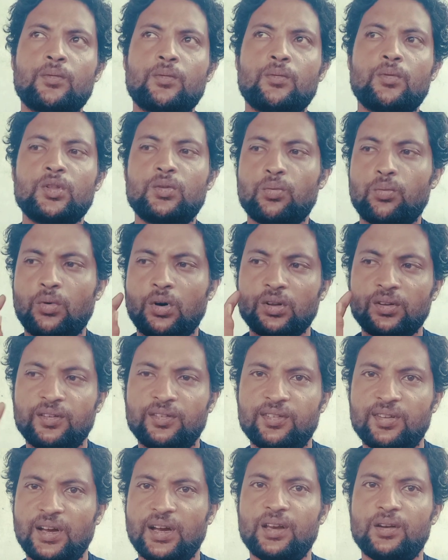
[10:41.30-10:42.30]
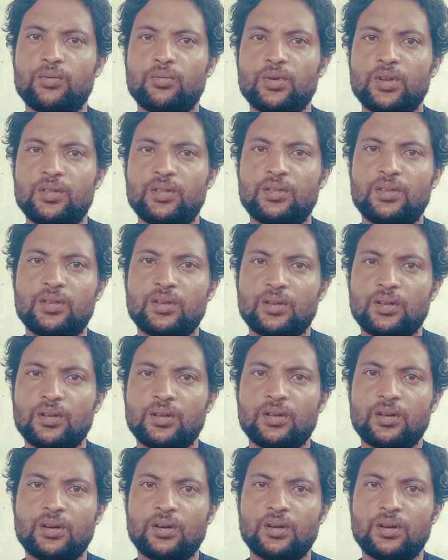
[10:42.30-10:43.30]
with one sight, with
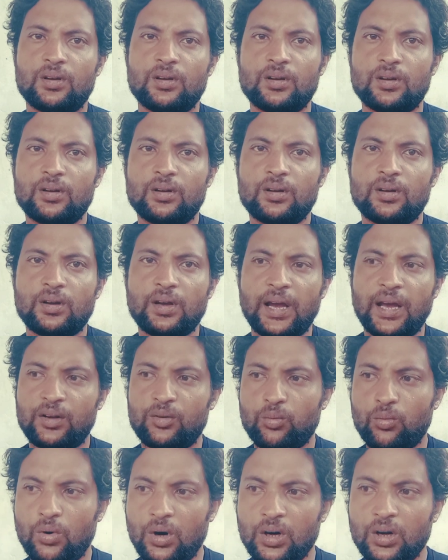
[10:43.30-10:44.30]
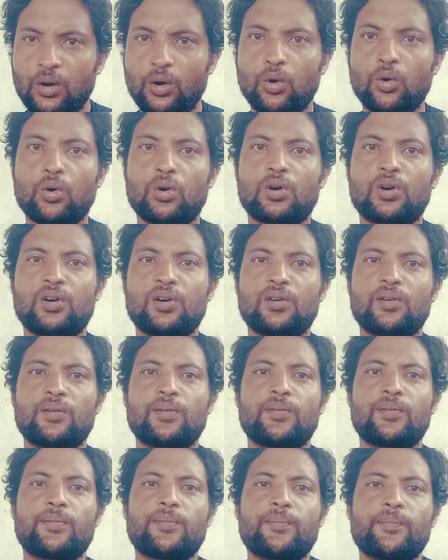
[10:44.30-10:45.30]
at one look,
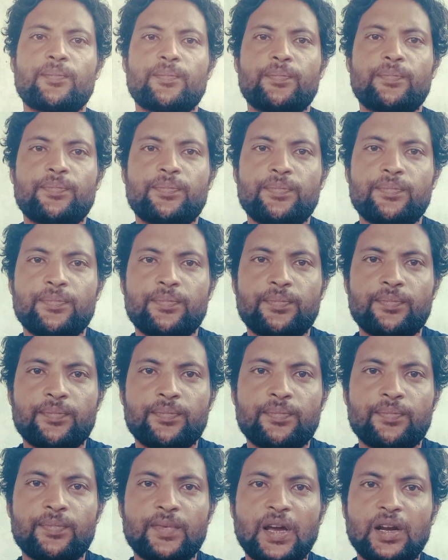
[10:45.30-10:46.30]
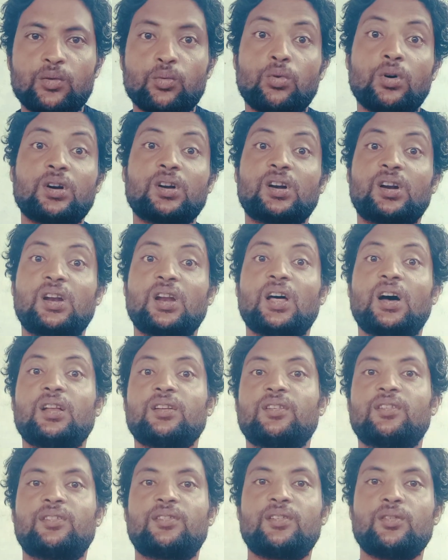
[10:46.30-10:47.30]
at one
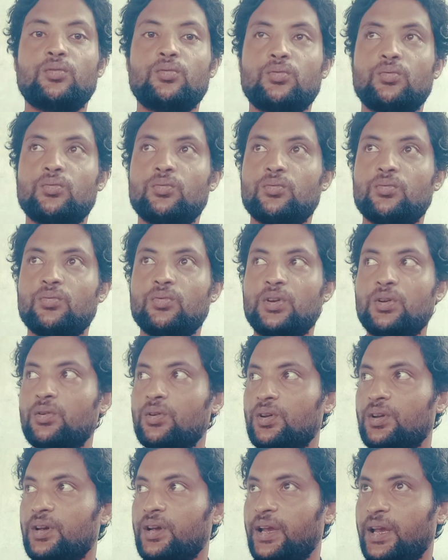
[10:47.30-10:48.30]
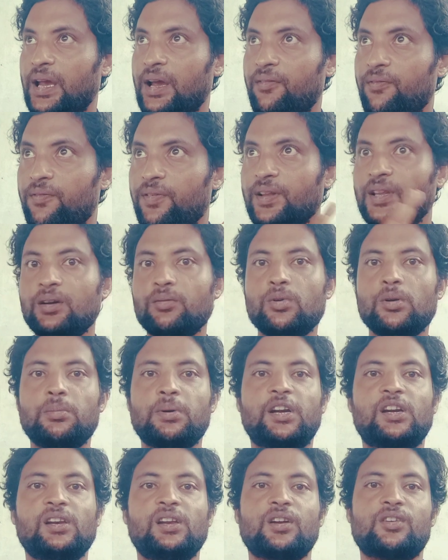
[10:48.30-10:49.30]
glance. You everything will
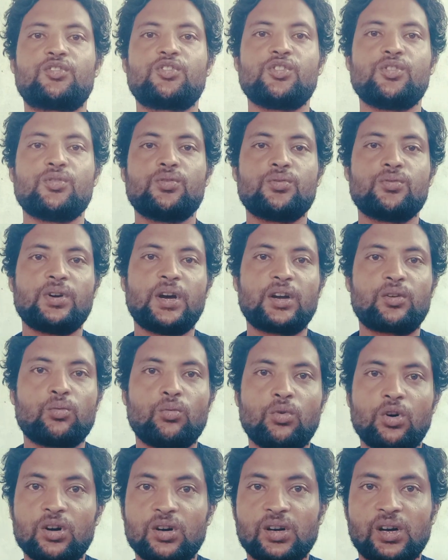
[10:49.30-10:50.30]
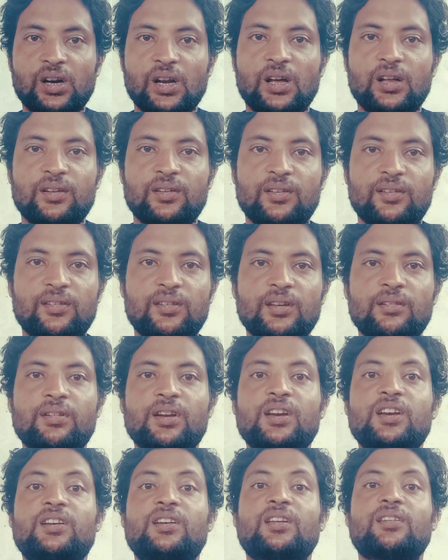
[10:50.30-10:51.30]
be clear to you at one glance.
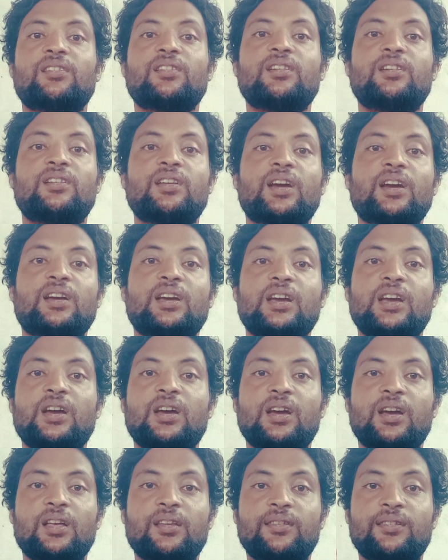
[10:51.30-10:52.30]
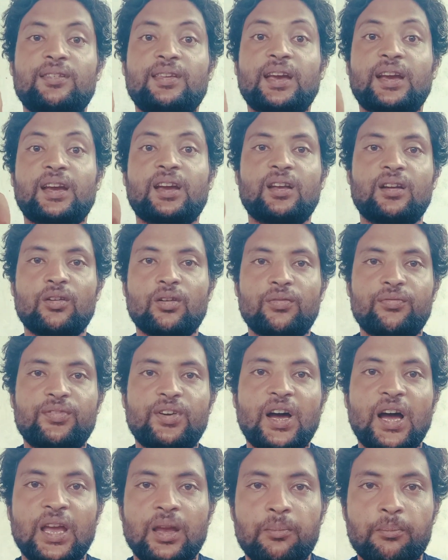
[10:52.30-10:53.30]
Even it doesn't take a second of
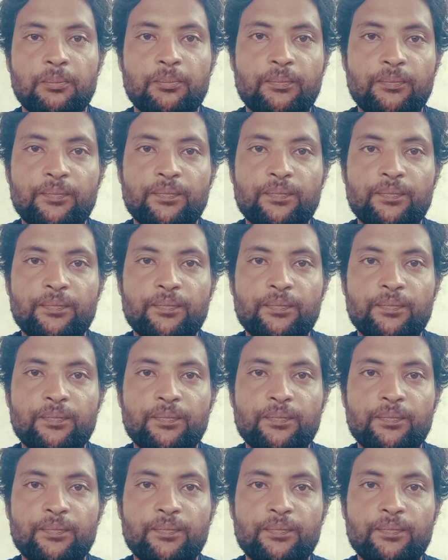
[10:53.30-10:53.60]
time,